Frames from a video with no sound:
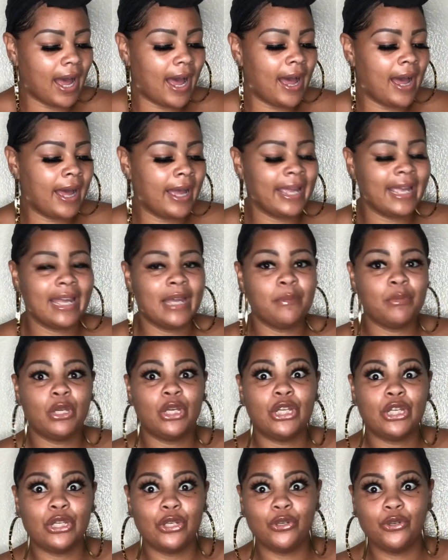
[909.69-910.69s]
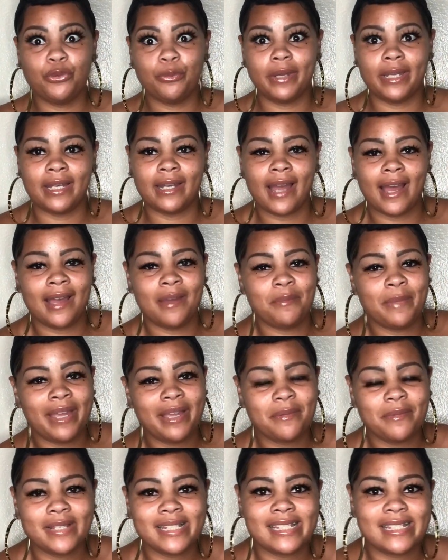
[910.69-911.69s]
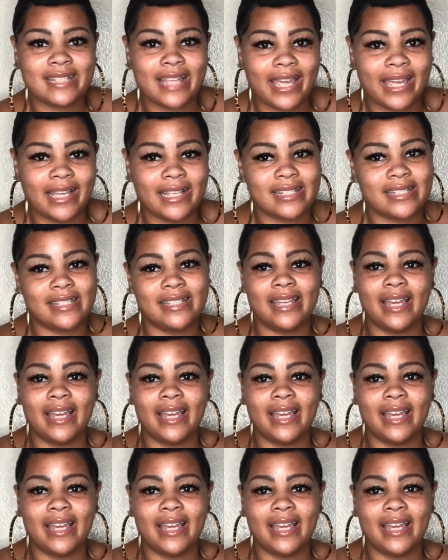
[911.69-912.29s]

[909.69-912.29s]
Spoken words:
I am human. I make mistakes.